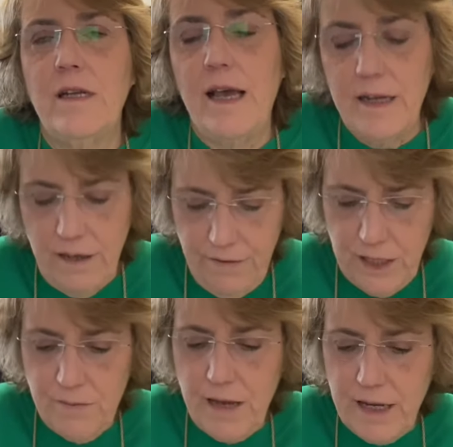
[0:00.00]
and
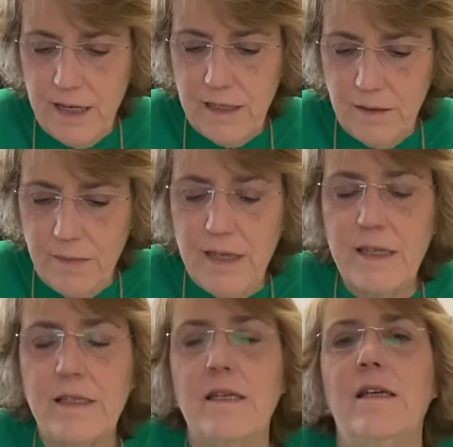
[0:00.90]
defense mechanism
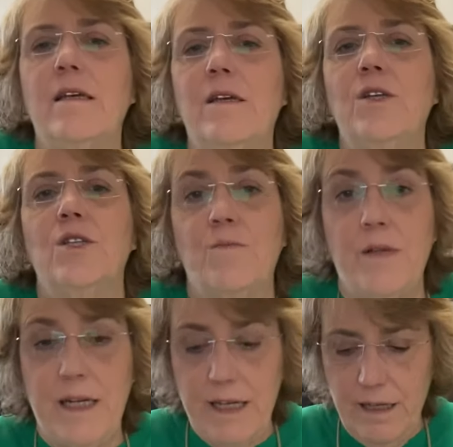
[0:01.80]
is
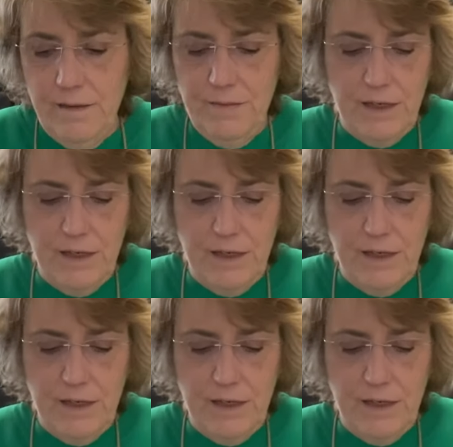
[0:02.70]
splitting,